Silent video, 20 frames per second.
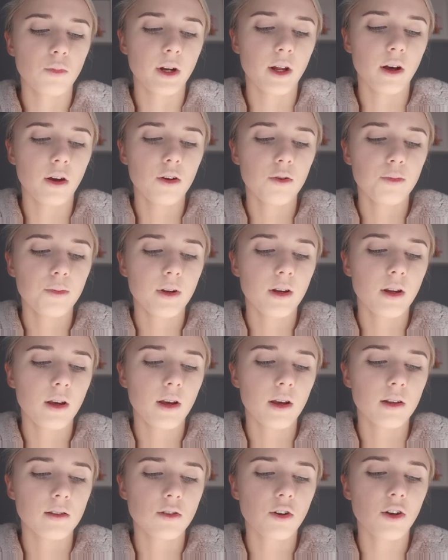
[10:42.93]
When I open
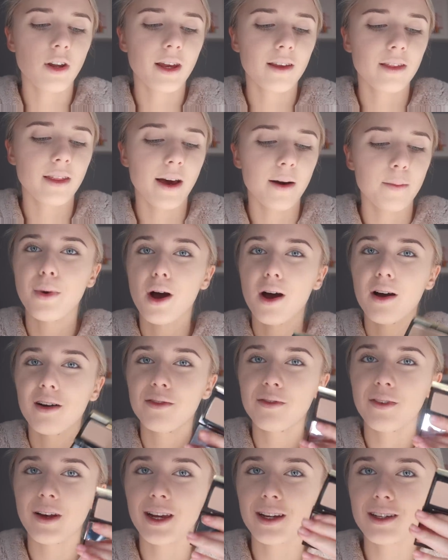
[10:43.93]
it, it's got like that
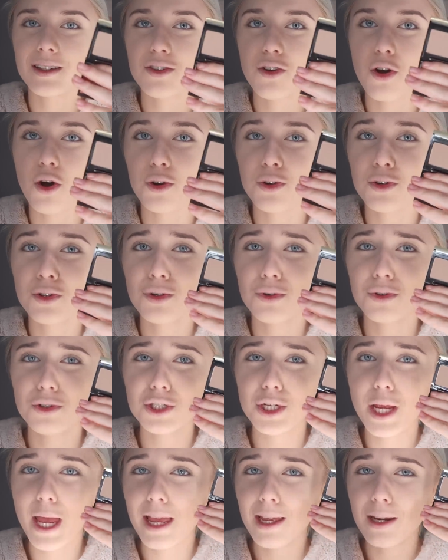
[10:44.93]
perfect contour
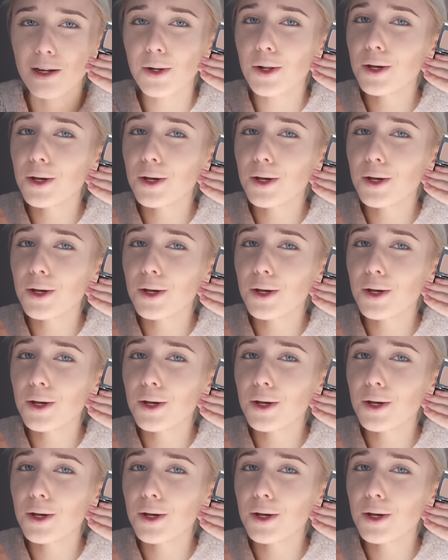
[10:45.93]
shape